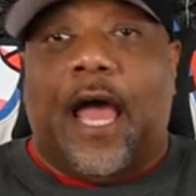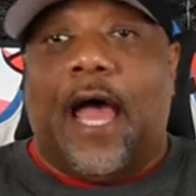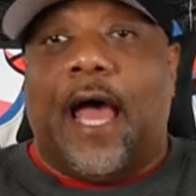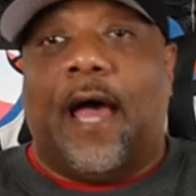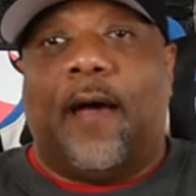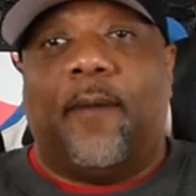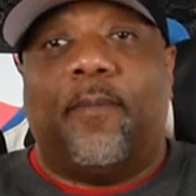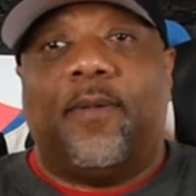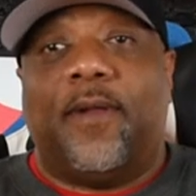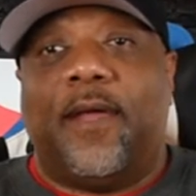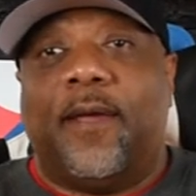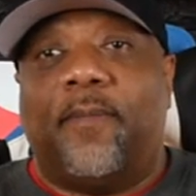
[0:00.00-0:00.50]

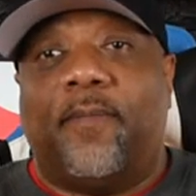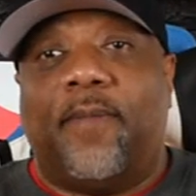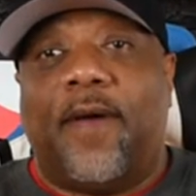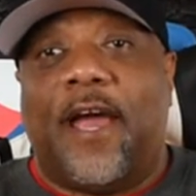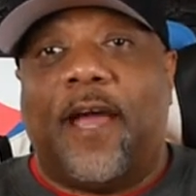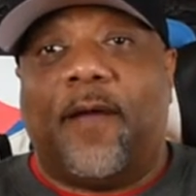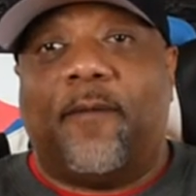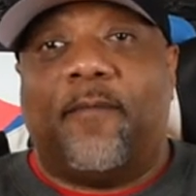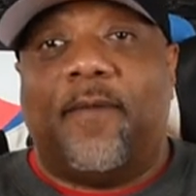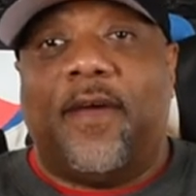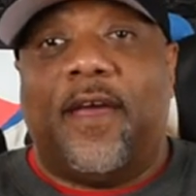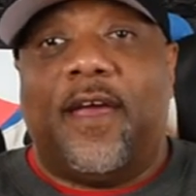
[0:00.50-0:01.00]
I play
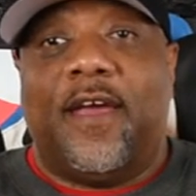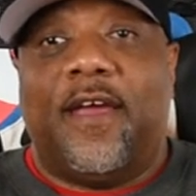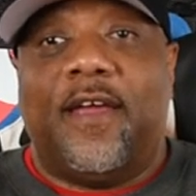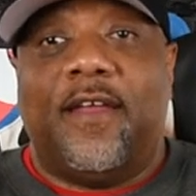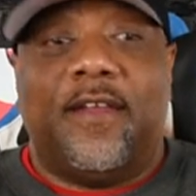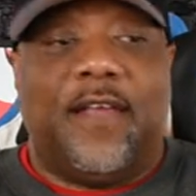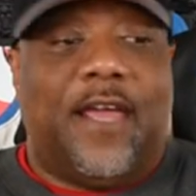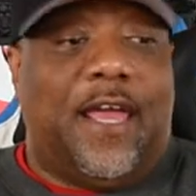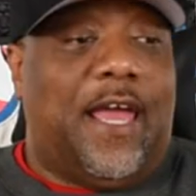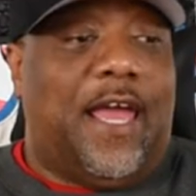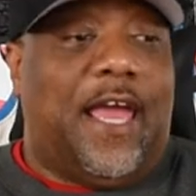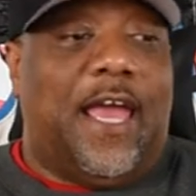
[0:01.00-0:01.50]
Pac-Man
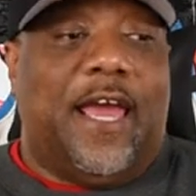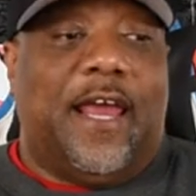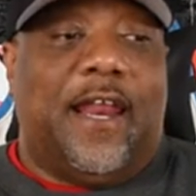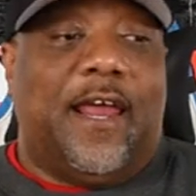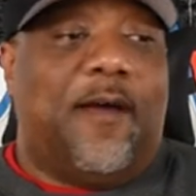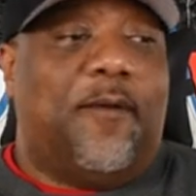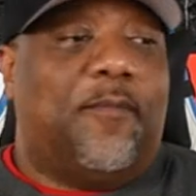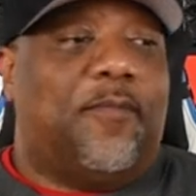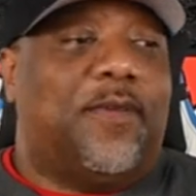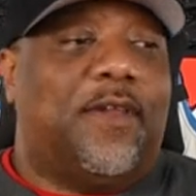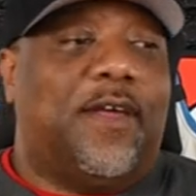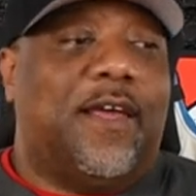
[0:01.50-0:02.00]
and
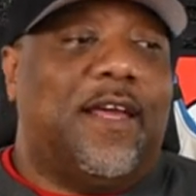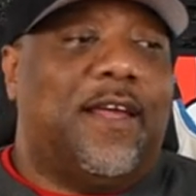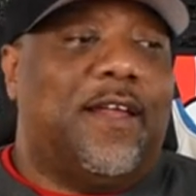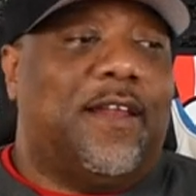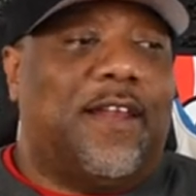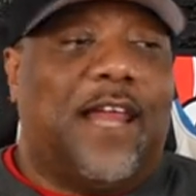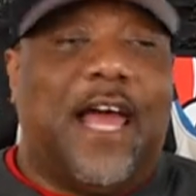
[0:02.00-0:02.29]
I play